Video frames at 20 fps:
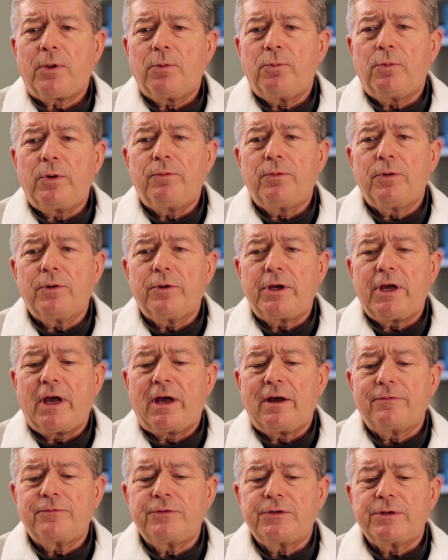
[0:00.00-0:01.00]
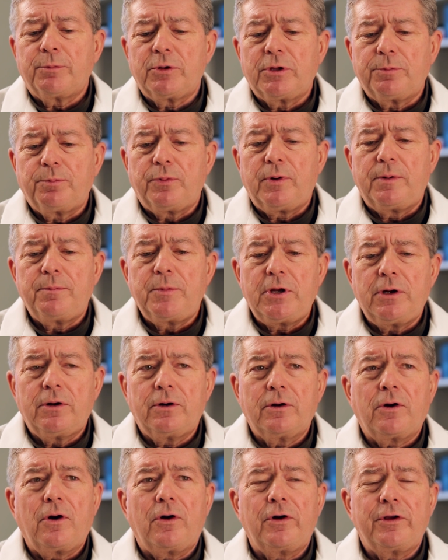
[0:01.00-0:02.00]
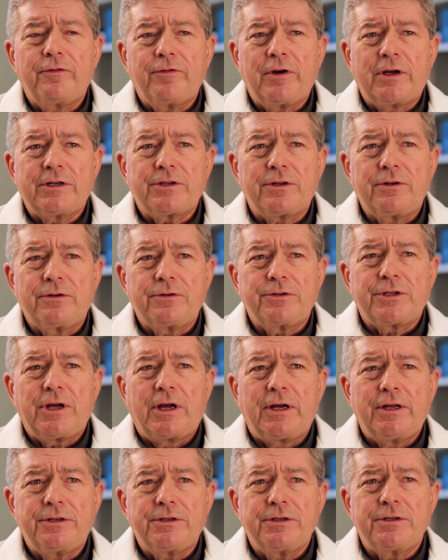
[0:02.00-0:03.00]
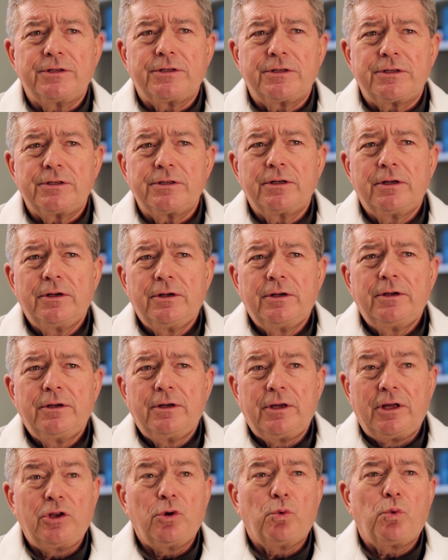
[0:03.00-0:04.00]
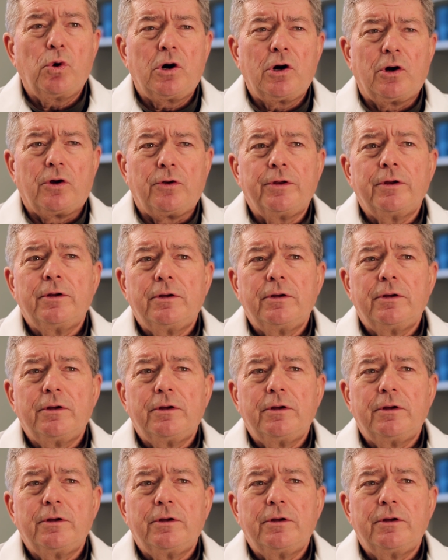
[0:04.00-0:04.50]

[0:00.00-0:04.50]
We really have some of the premier cardiovascular scientists in the world.